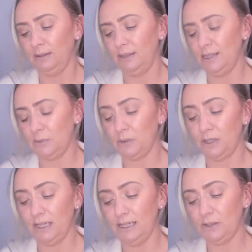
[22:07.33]
this
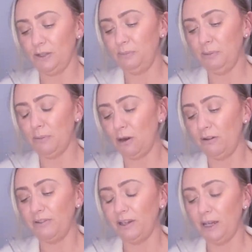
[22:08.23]
one is going to be more
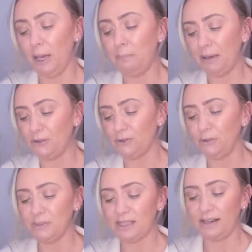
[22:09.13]
of a, a
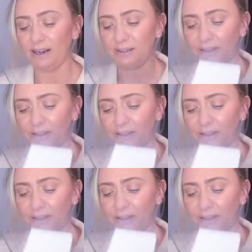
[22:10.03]
bedroom scent, I